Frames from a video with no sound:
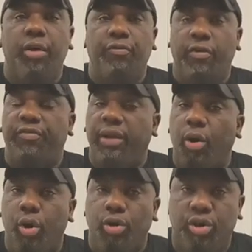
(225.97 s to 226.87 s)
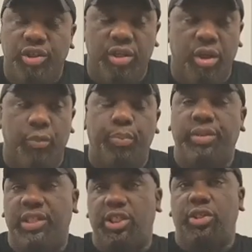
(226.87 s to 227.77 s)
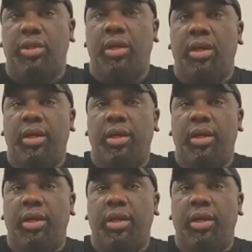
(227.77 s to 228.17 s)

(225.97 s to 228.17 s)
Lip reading: fulfill all those positions,